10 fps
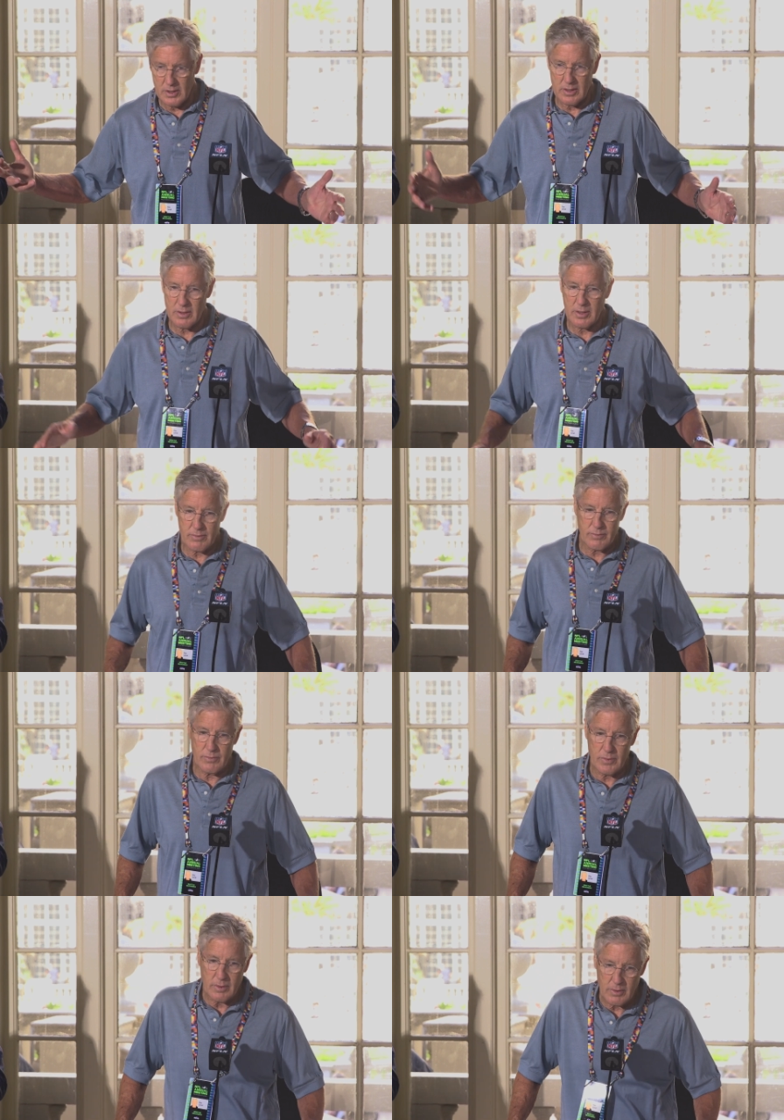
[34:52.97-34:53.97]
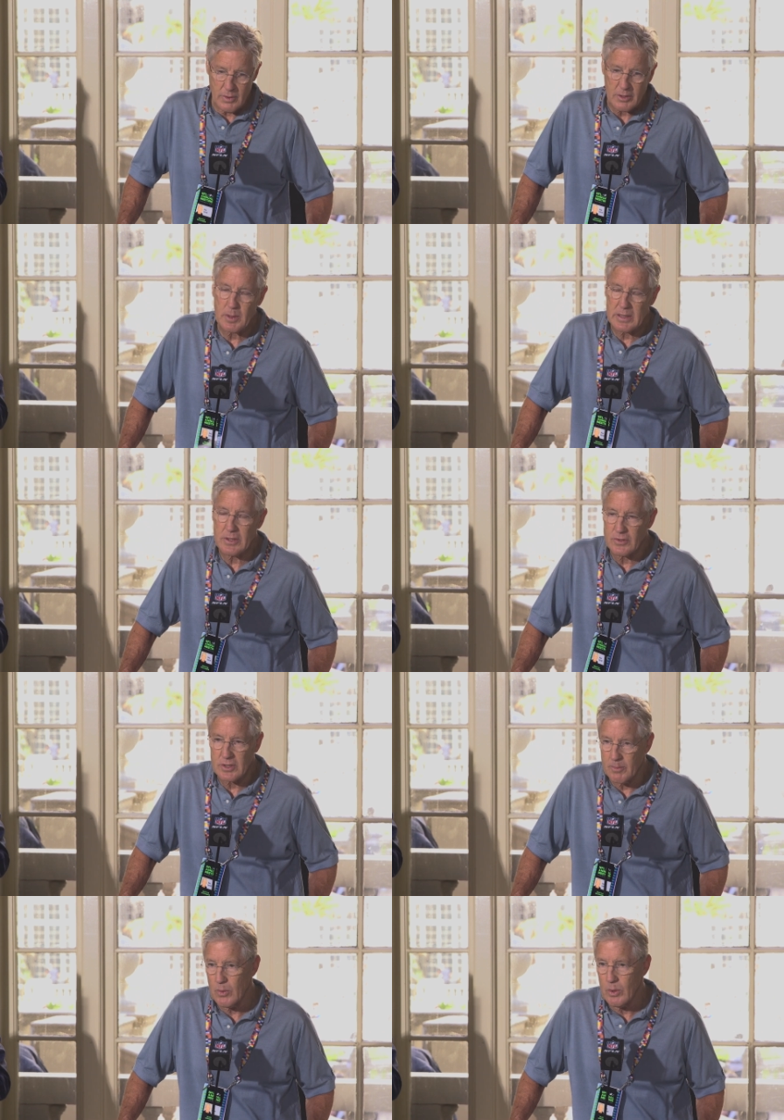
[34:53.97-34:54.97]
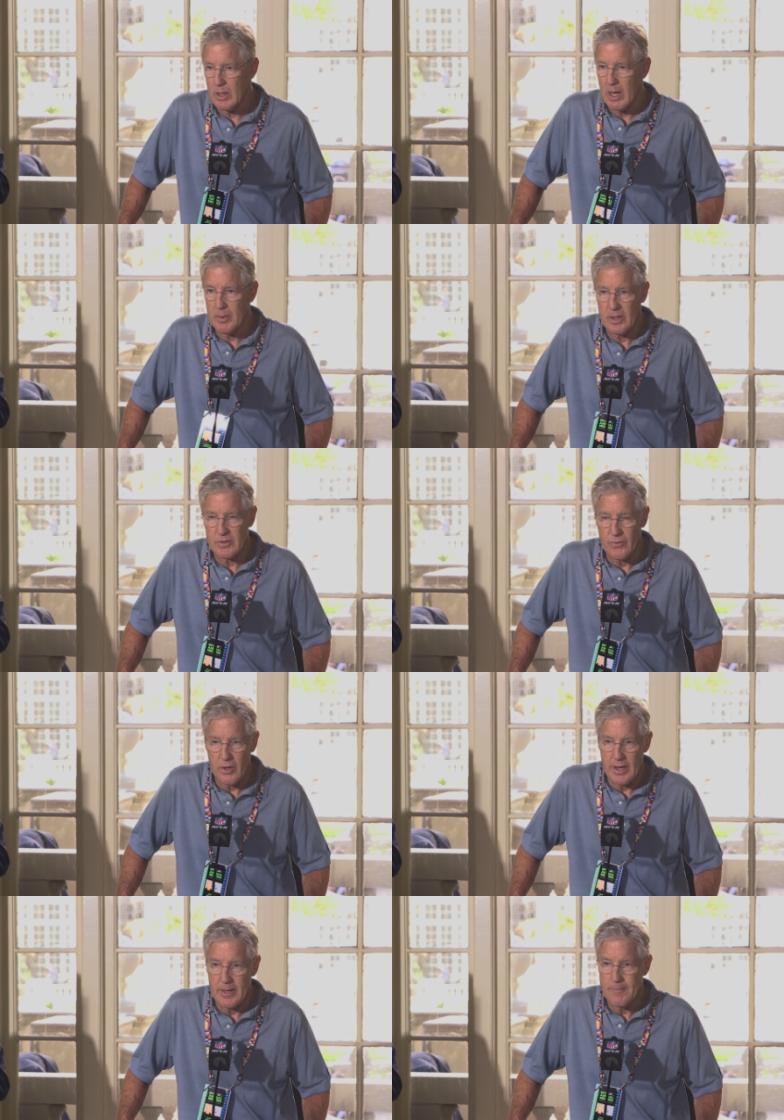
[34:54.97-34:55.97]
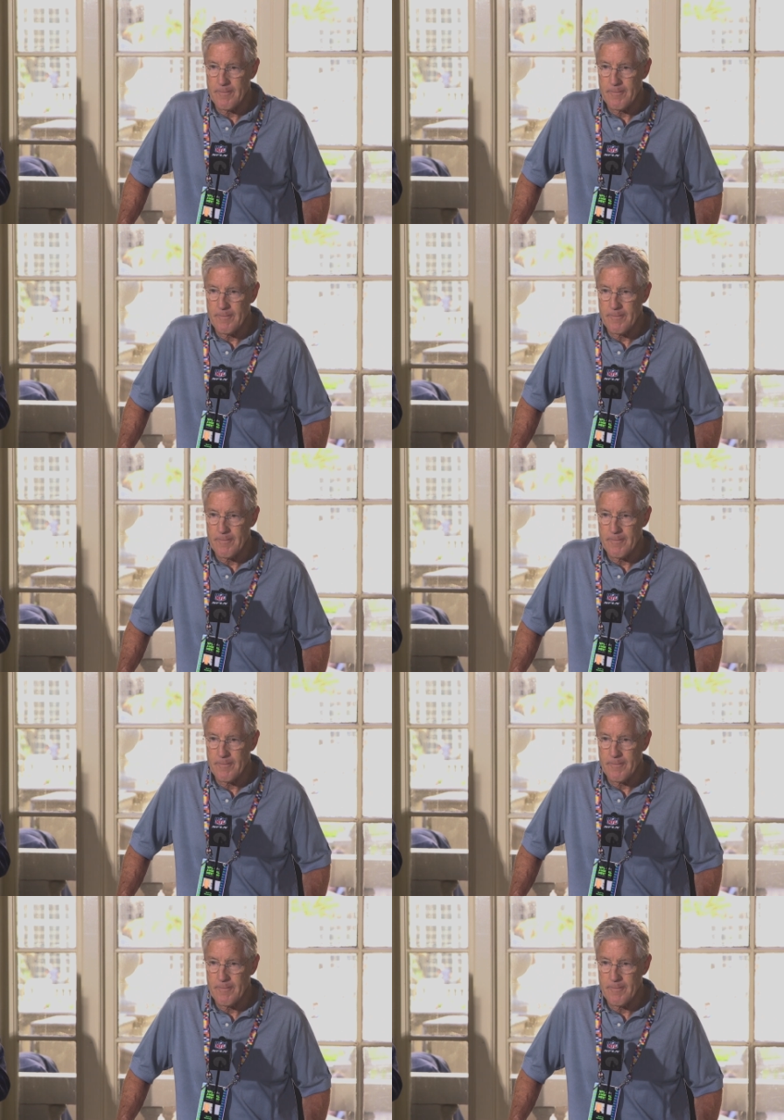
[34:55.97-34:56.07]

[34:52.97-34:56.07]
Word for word: and, and your expectations can be really high because of all that.